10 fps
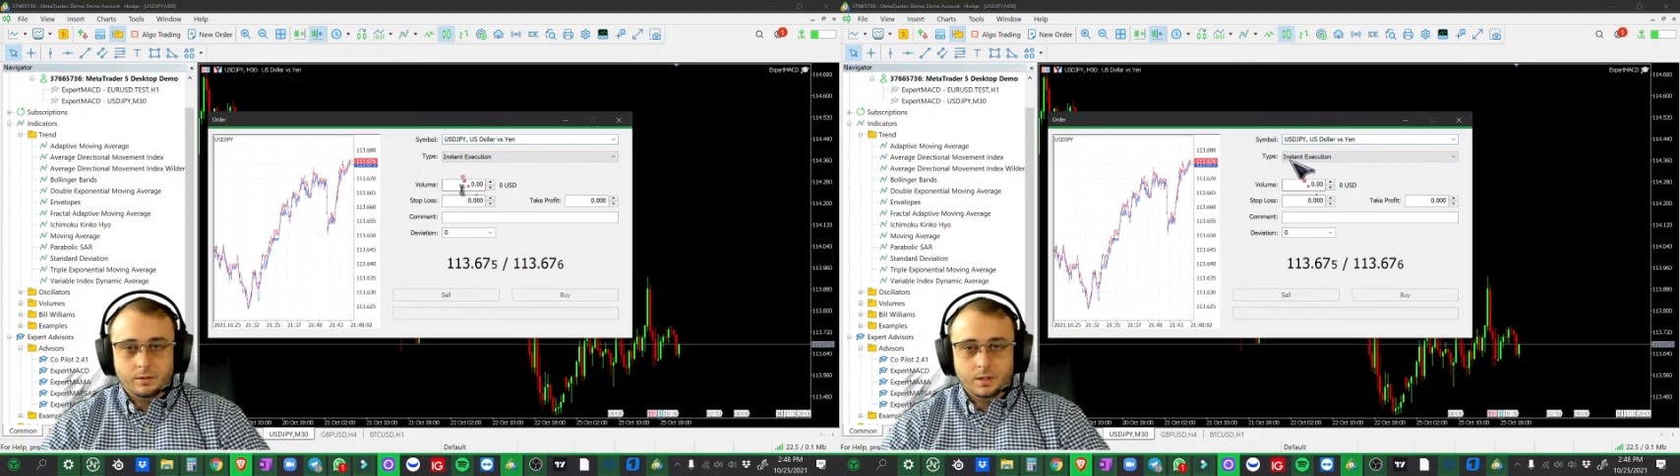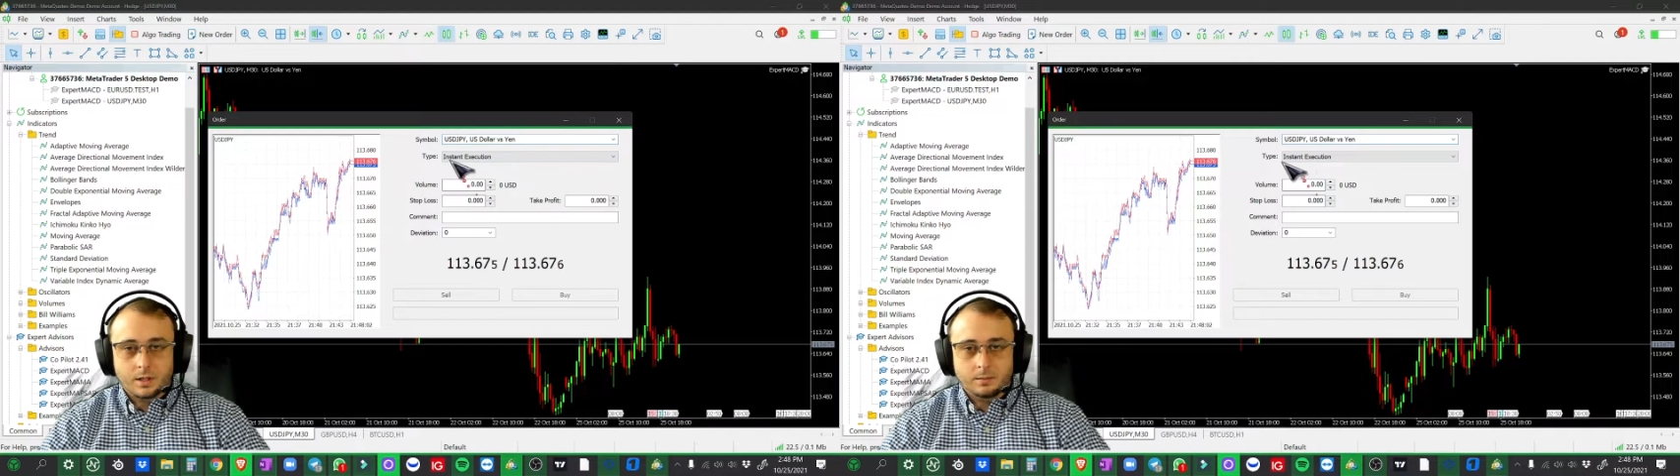
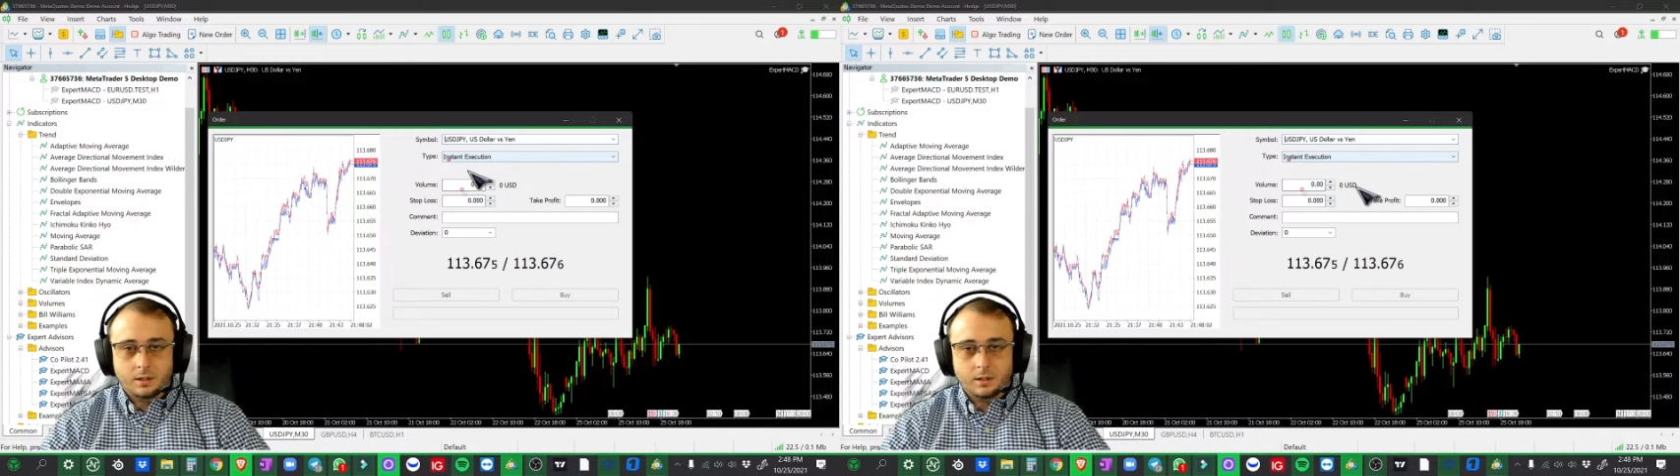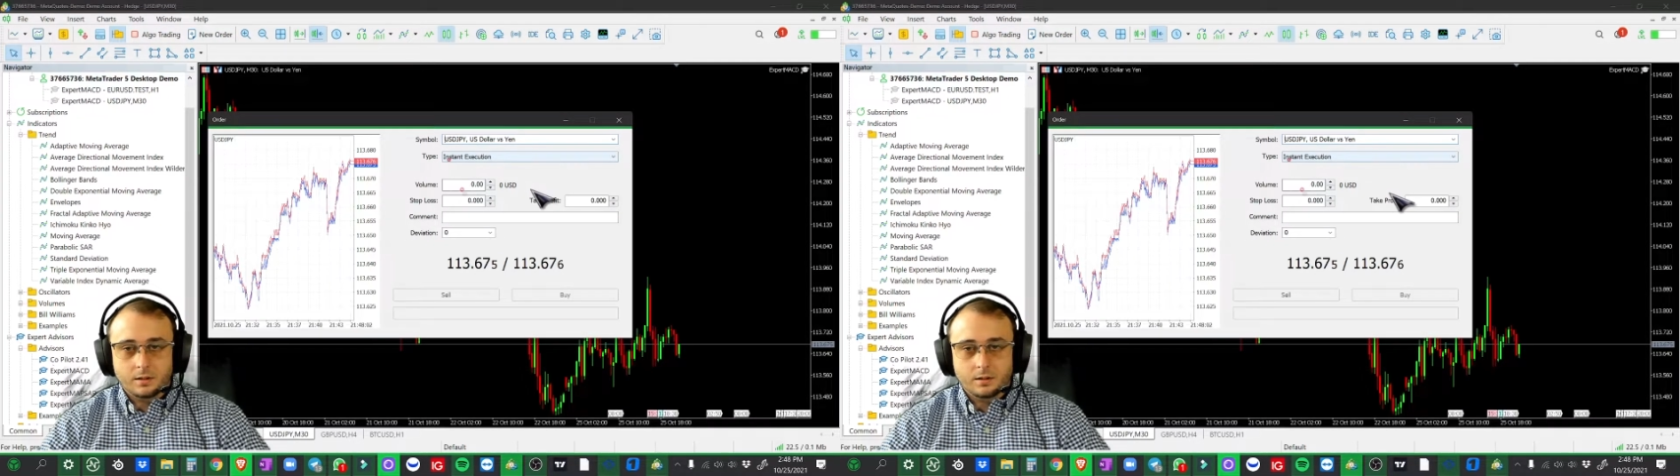stop
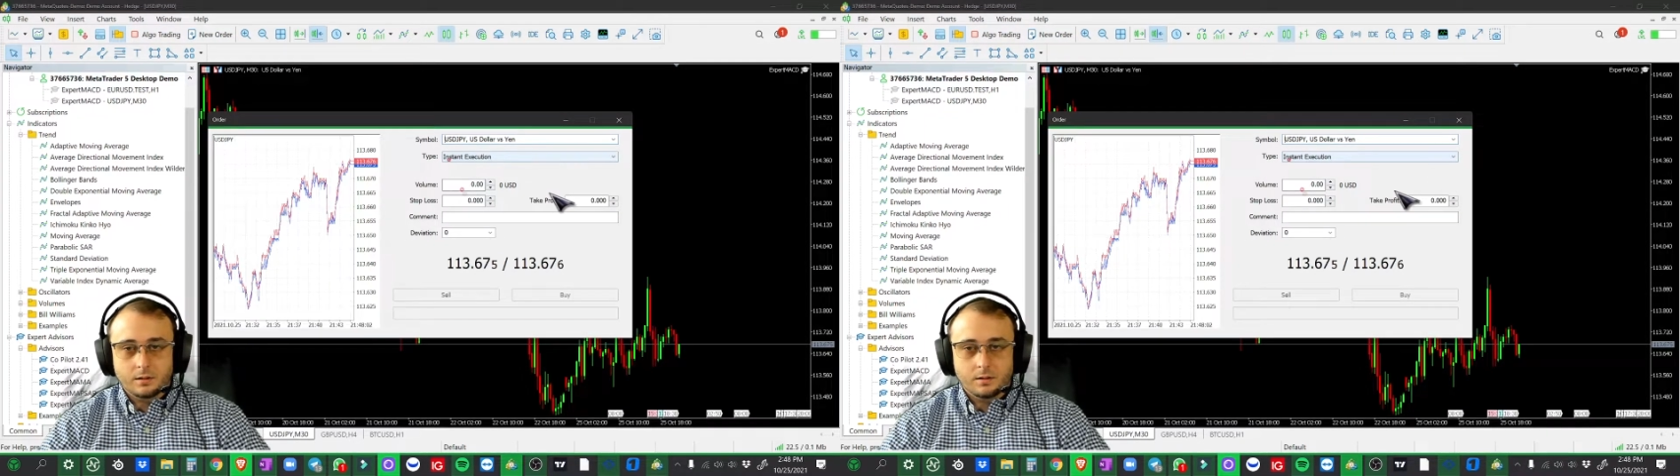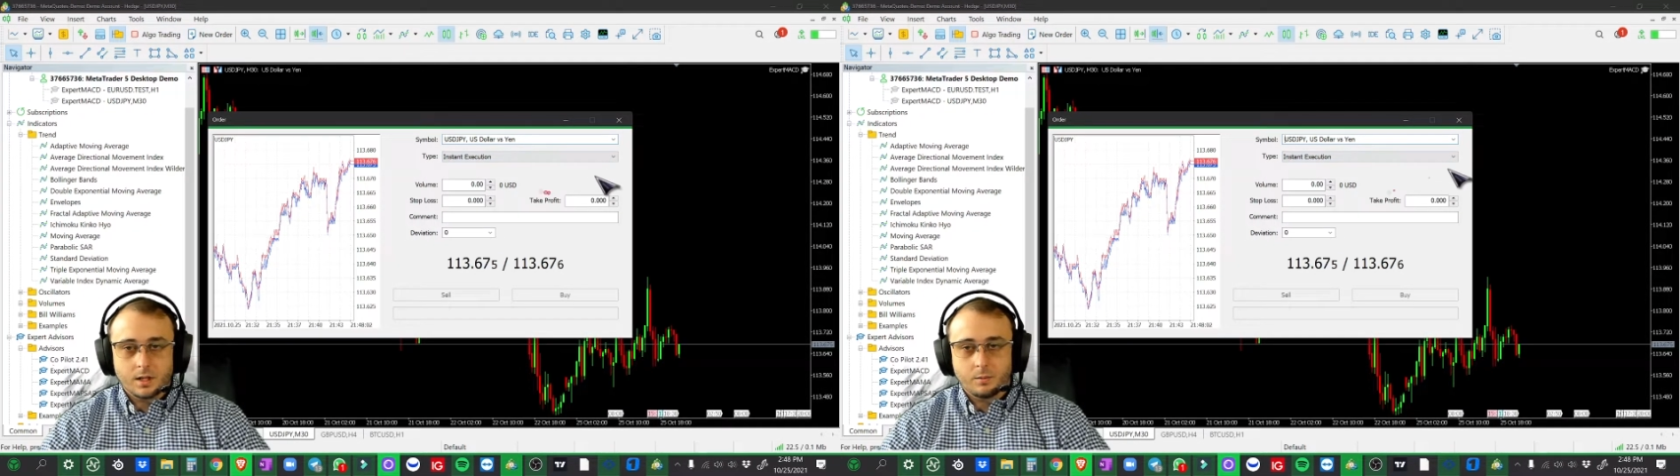loss
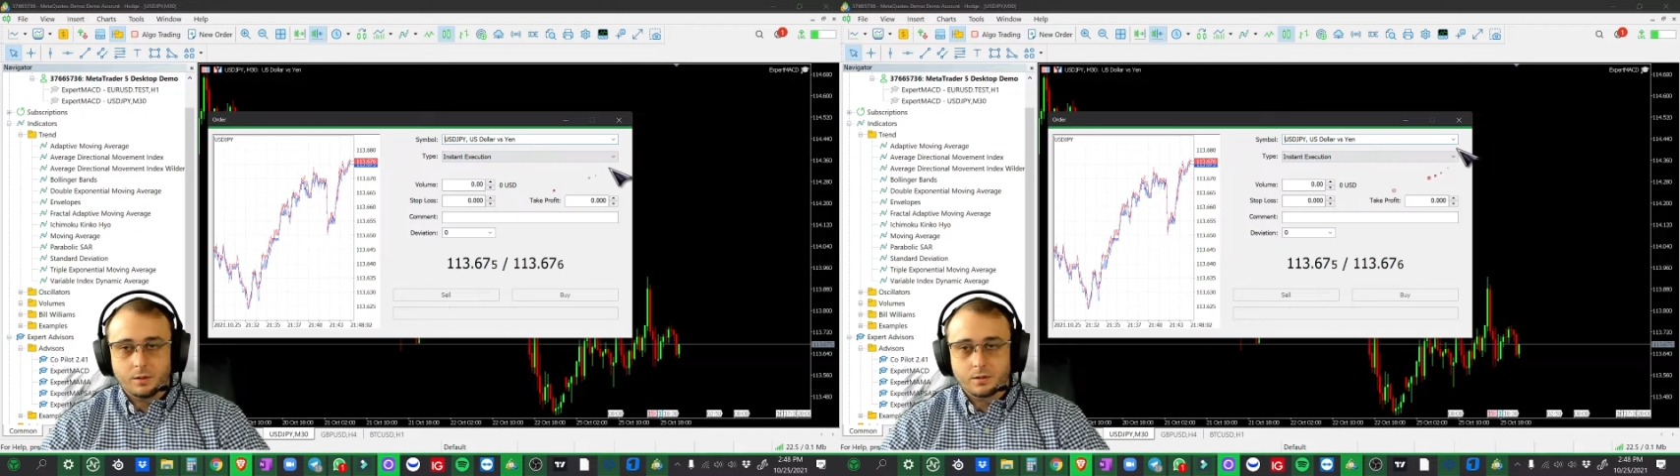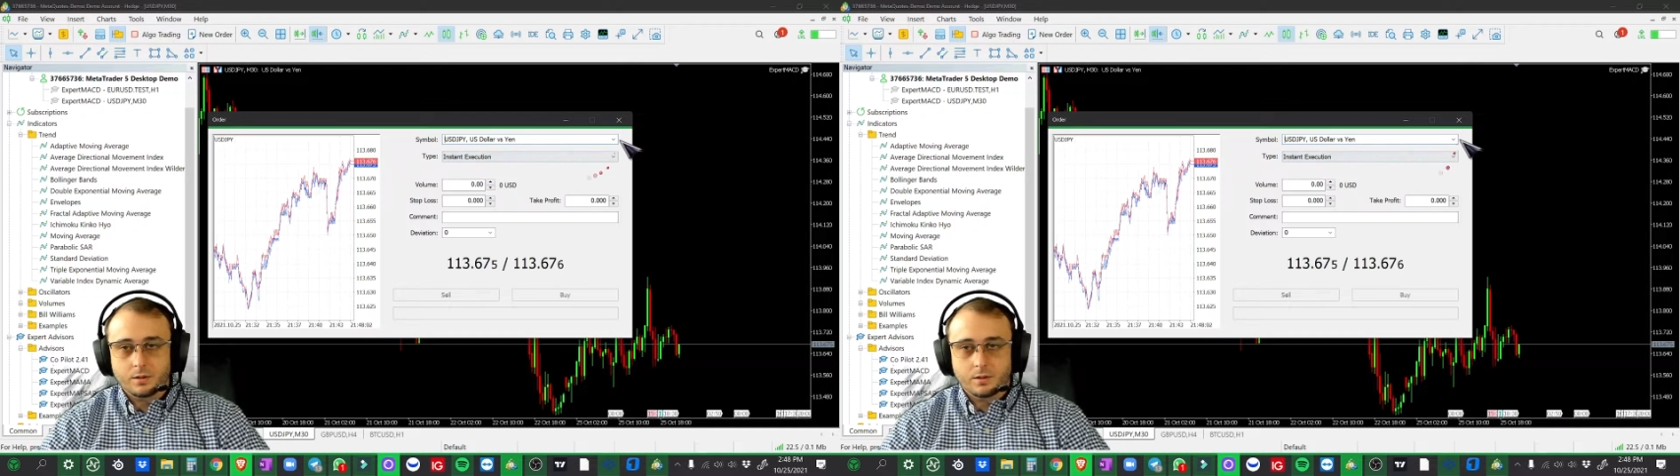and how
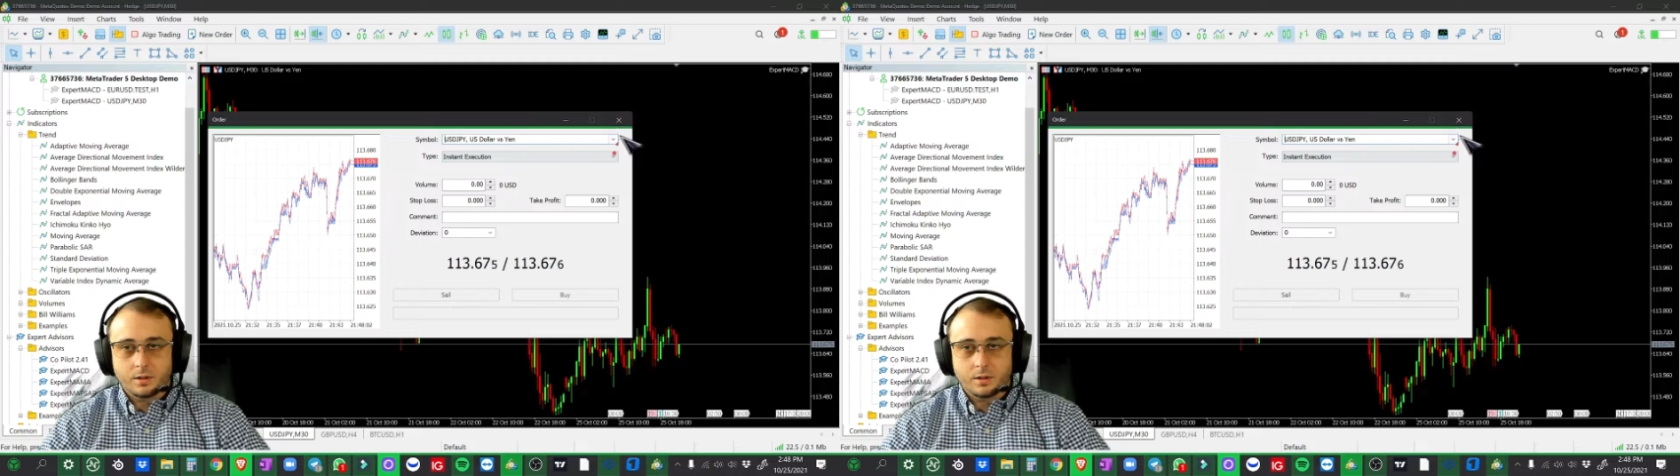much